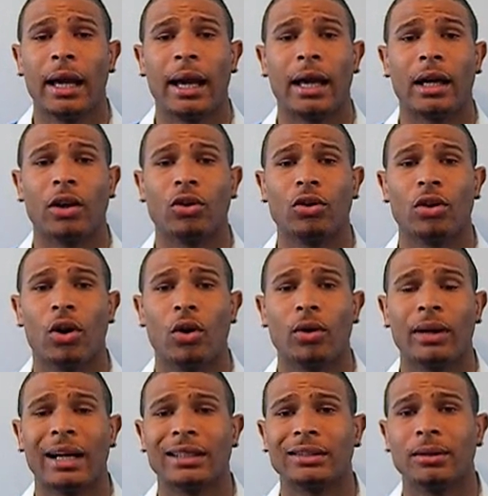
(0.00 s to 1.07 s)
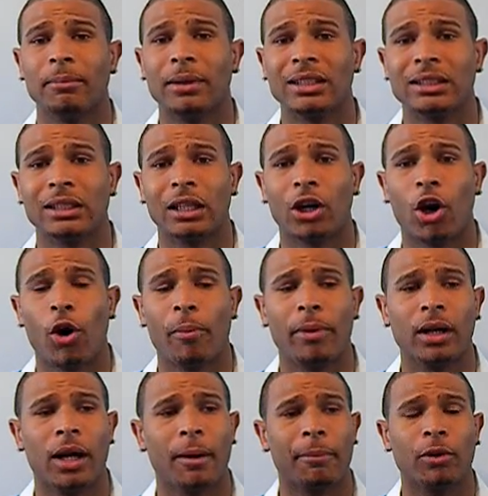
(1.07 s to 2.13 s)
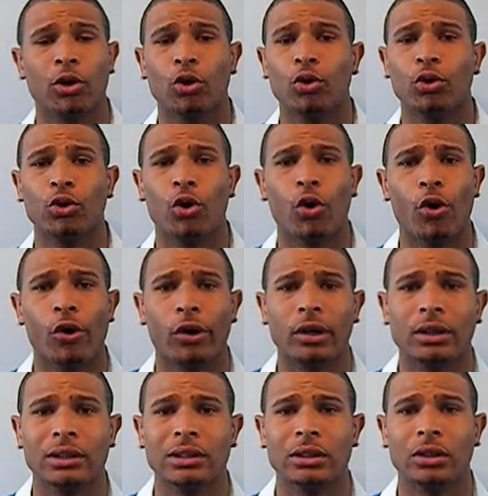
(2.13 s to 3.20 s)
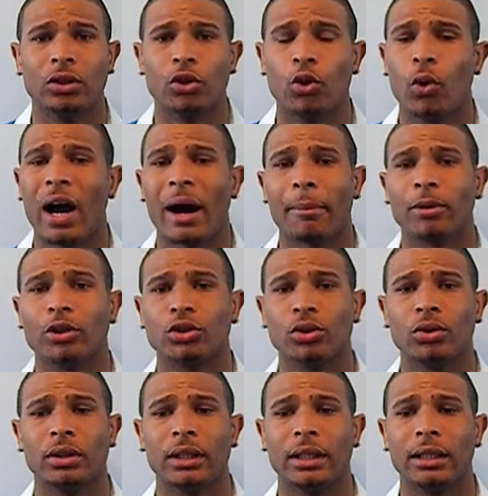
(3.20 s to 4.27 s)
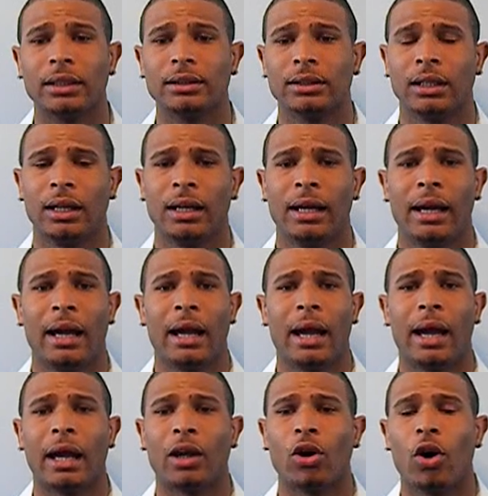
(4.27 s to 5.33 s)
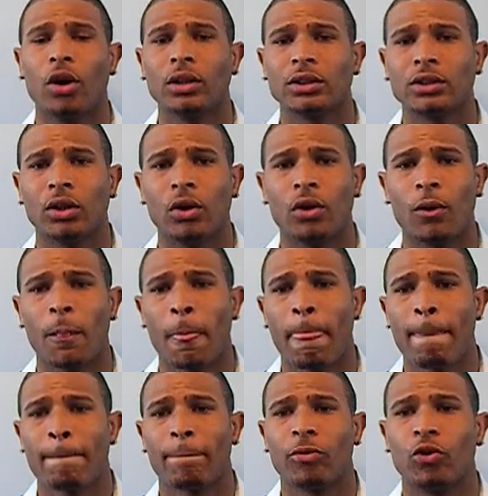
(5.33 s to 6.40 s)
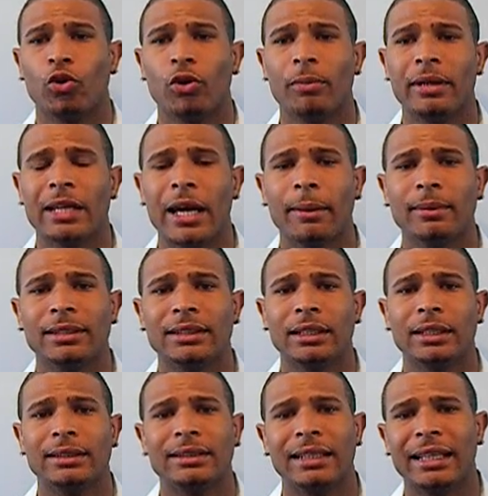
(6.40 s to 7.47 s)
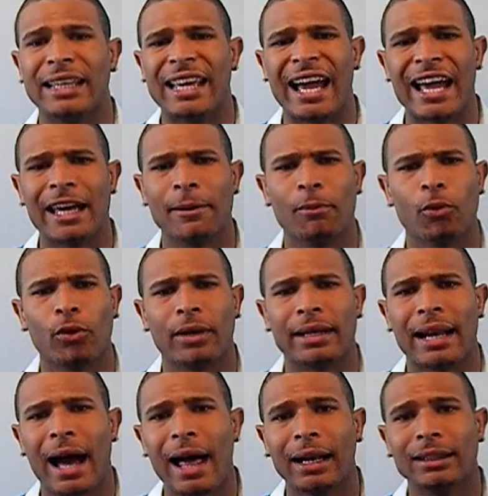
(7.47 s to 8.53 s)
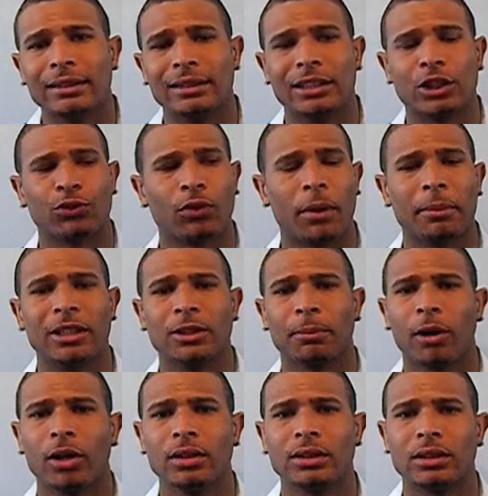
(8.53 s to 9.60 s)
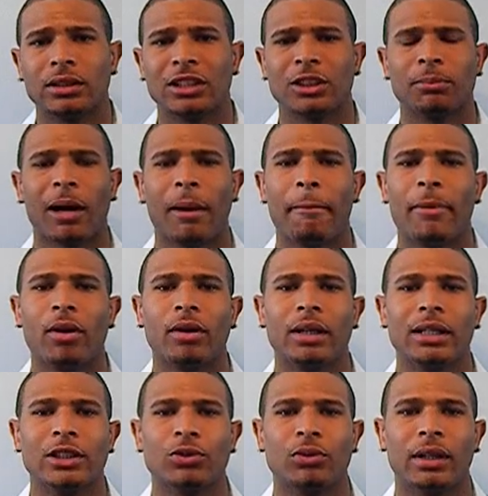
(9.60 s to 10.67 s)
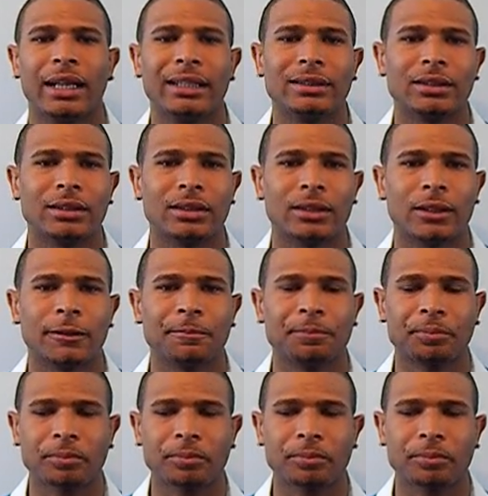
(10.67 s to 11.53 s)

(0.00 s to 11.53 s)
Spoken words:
and not to mention it open up new doors, new opportunities, and also you'll be able to gain more knowledge just from this person, just by building this relationship.